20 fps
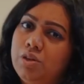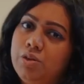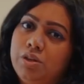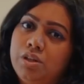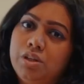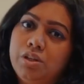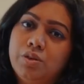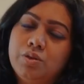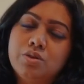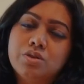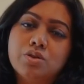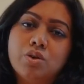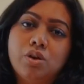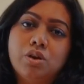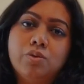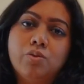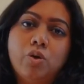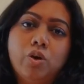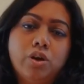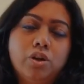you can use
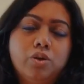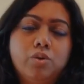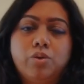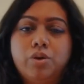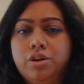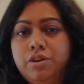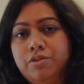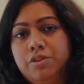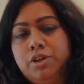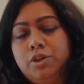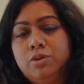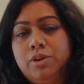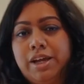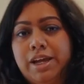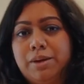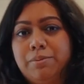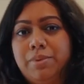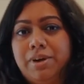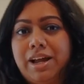olive oil or whatever you like,